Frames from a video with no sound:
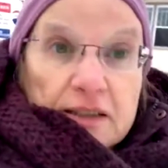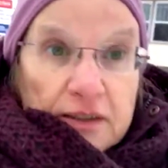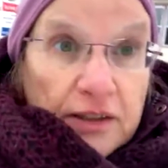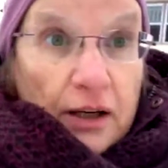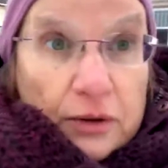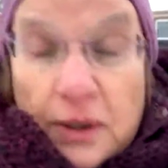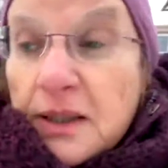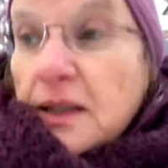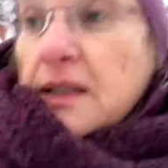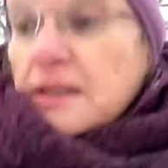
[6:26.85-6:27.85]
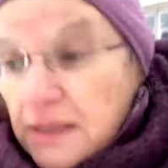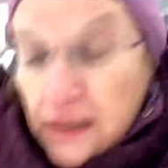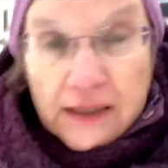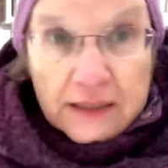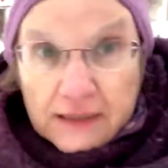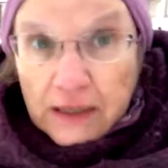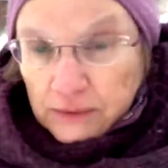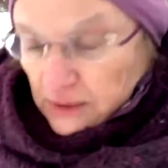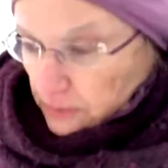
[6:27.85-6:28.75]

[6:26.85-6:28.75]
So, that was